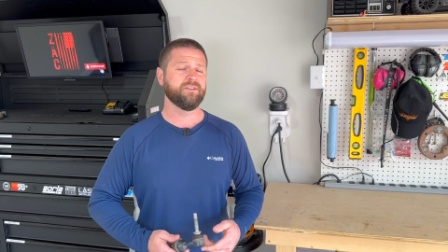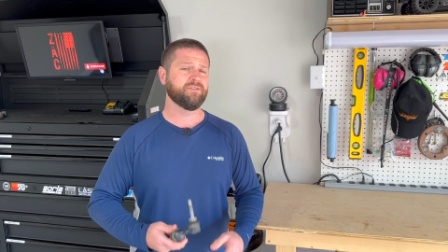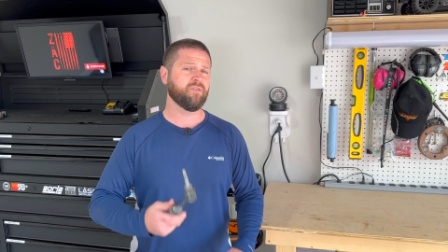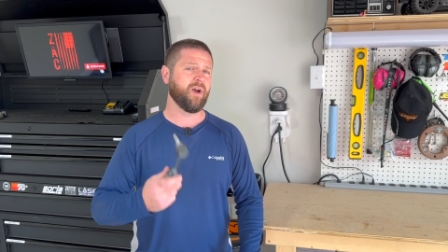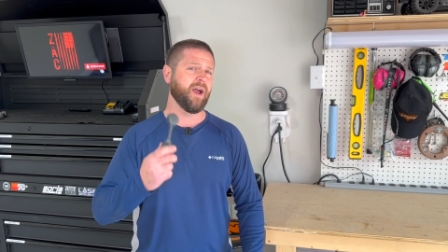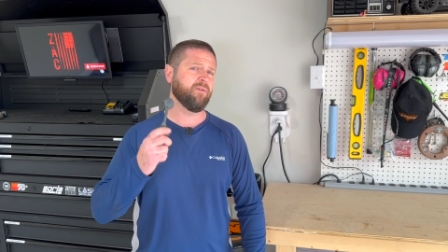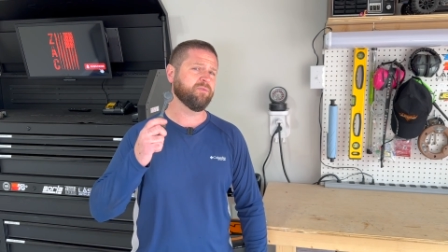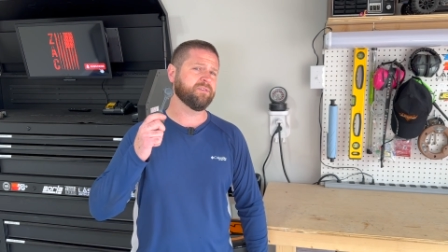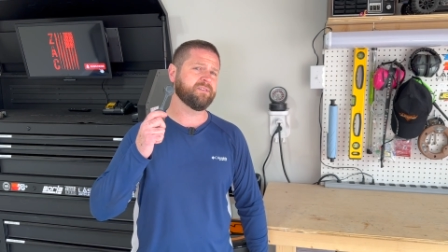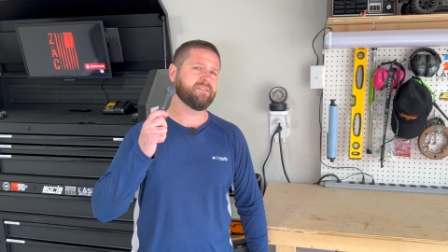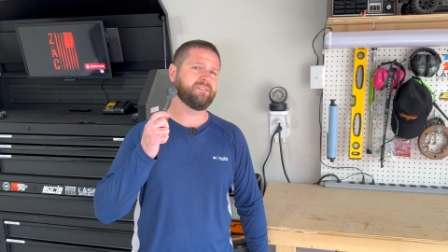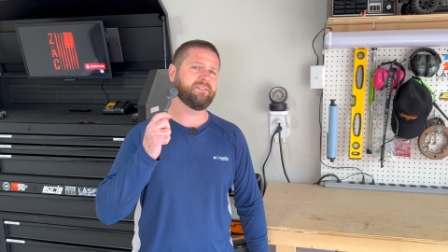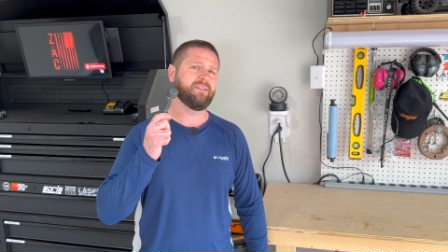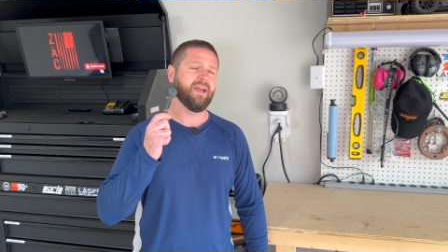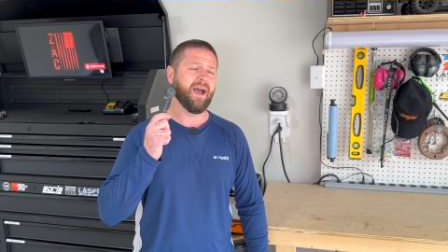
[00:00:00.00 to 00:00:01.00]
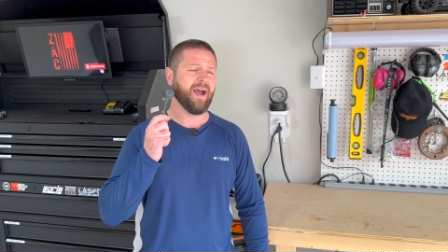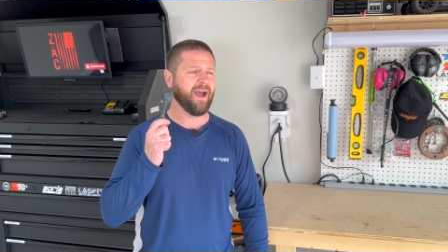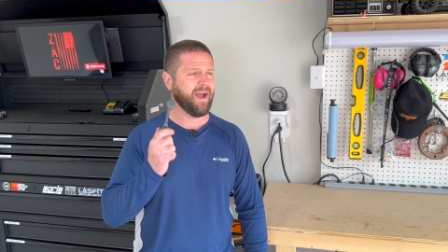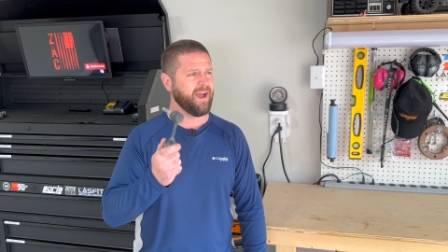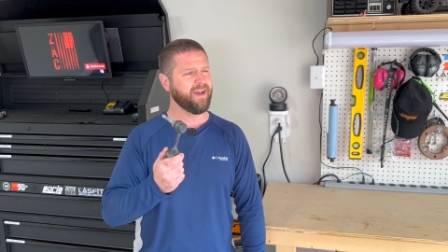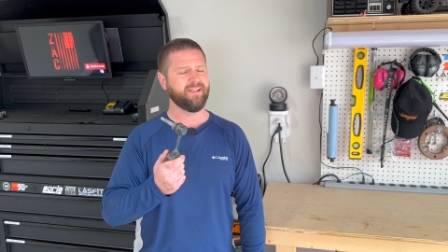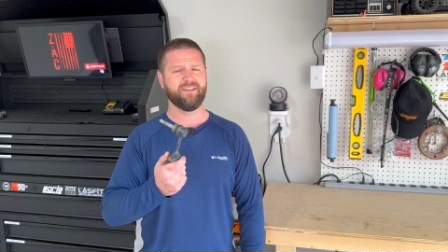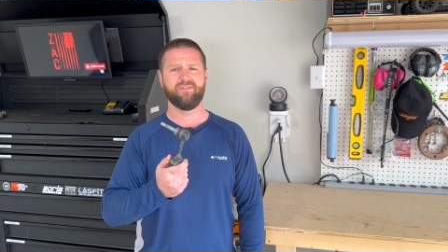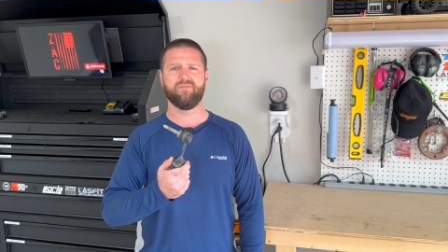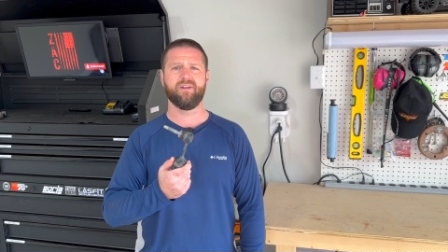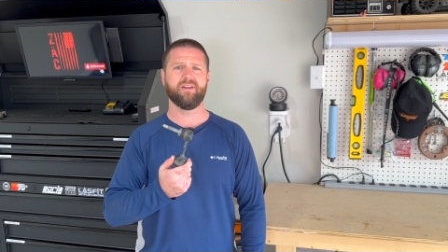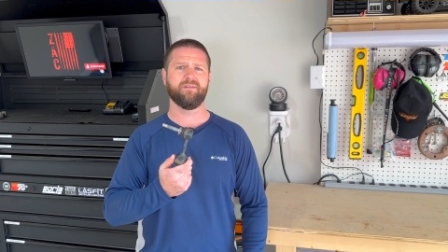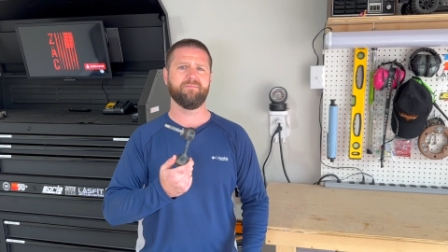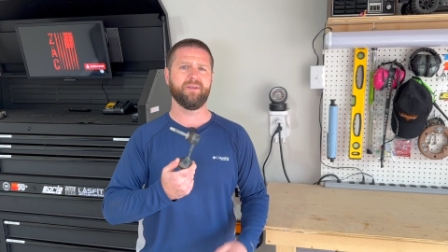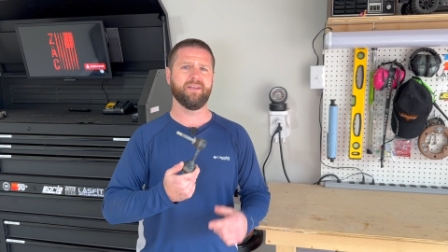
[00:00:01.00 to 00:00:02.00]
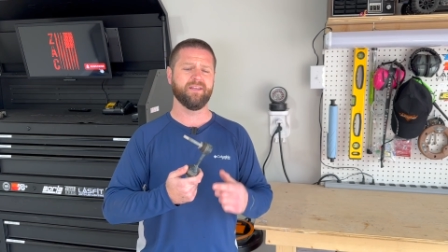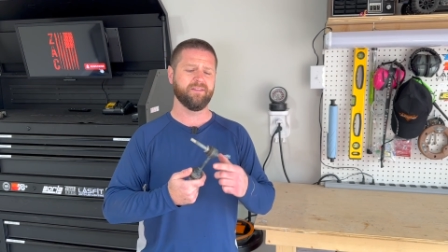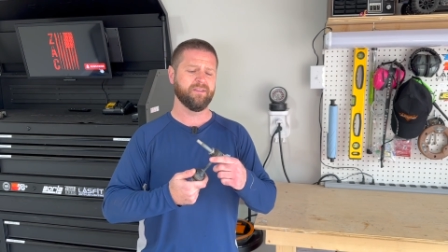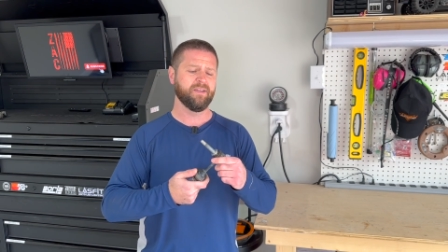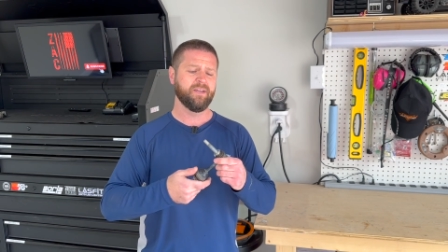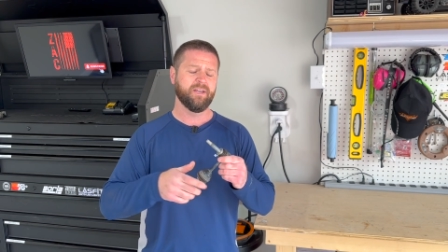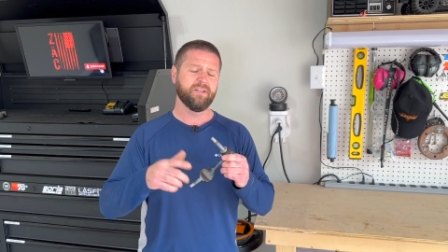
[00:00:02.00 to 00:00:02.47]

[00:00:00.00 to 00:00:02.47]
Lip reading: So I would highly recommend